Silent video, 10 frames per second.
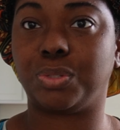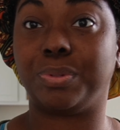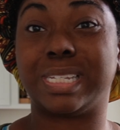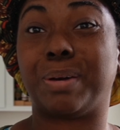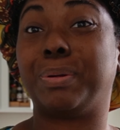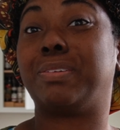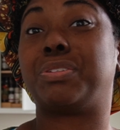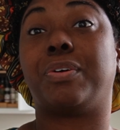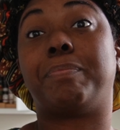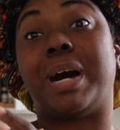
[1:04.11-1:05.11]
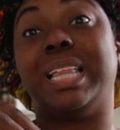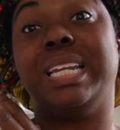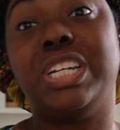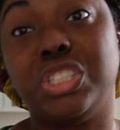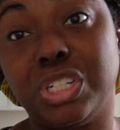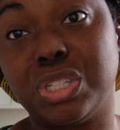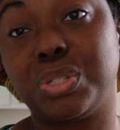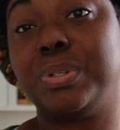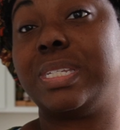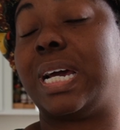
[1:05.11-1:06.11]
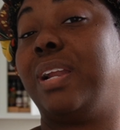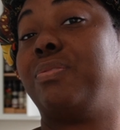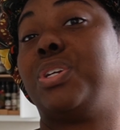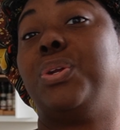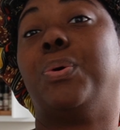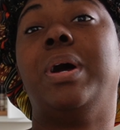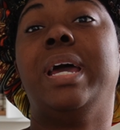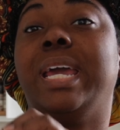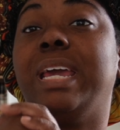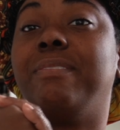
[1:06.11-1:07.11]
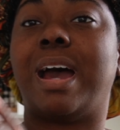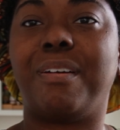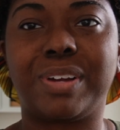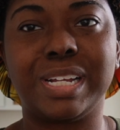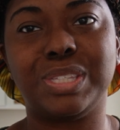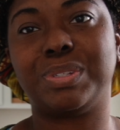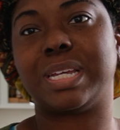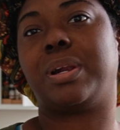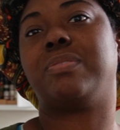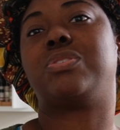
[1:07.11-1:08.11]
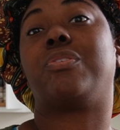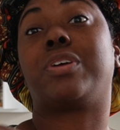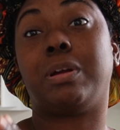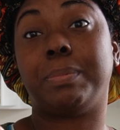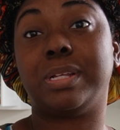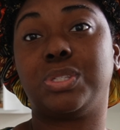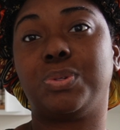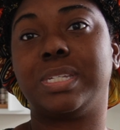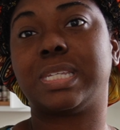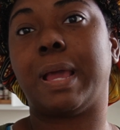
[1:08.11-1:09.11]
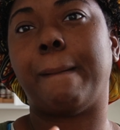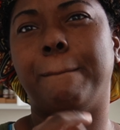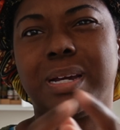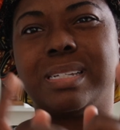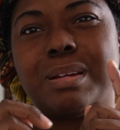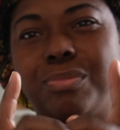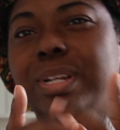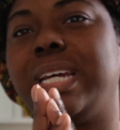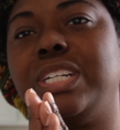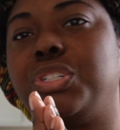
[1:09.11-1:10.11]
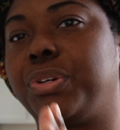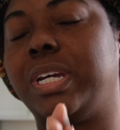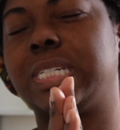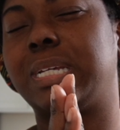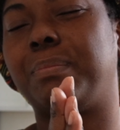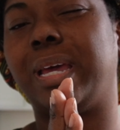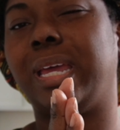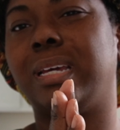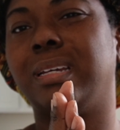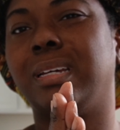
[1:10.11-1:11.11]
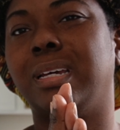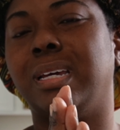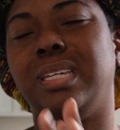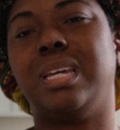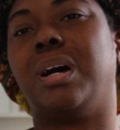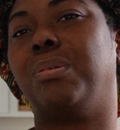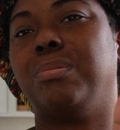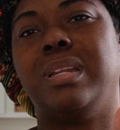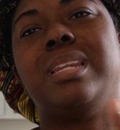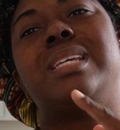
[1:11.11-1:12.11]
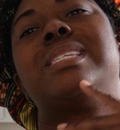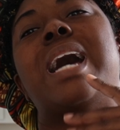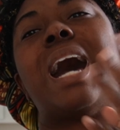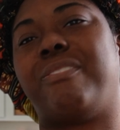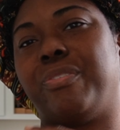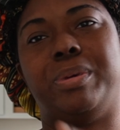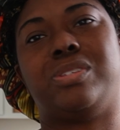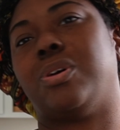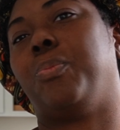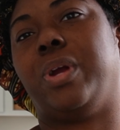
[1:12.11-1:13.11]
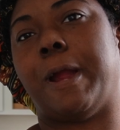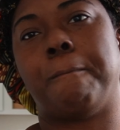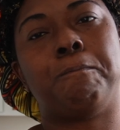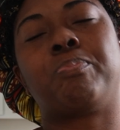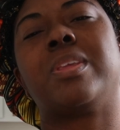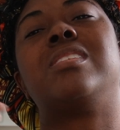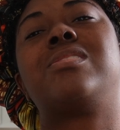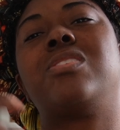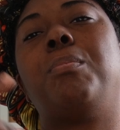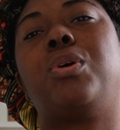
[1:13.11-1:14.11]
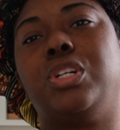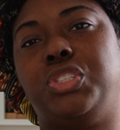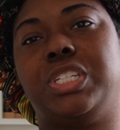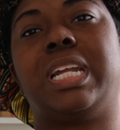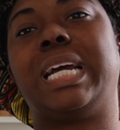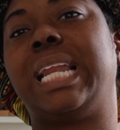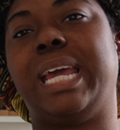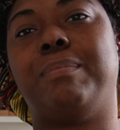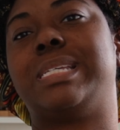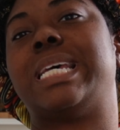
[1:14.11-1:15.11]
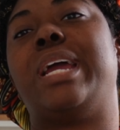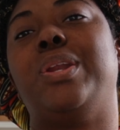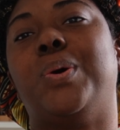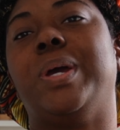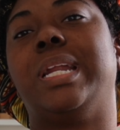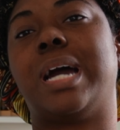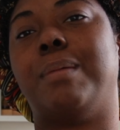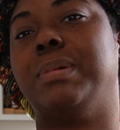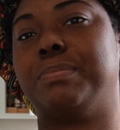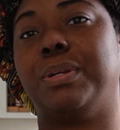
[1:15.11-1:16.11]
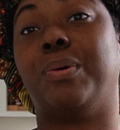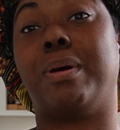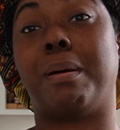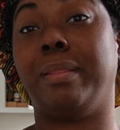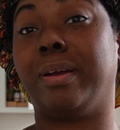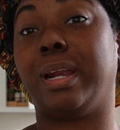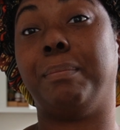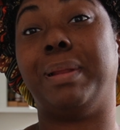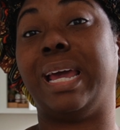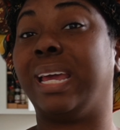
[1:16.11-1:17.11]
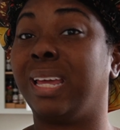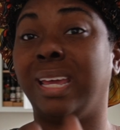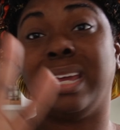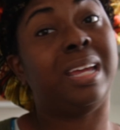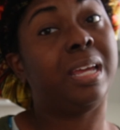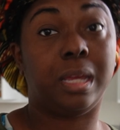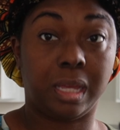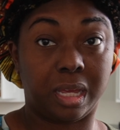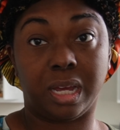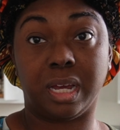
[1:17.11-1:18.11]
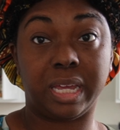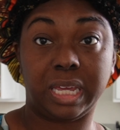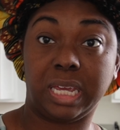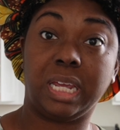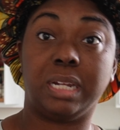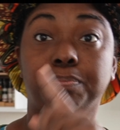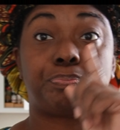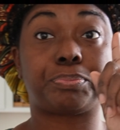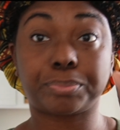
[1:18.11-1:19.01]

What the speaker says: do this. I would love to know if Polynesians do this. I'd love to know if Africans do this. I would love to know if Caribbeans do this, because I'm really intrigued, because I'm like, yo, this have to be somewhere. Some country's gonna claim this, I know, in the comments below, and they're gonna be like, in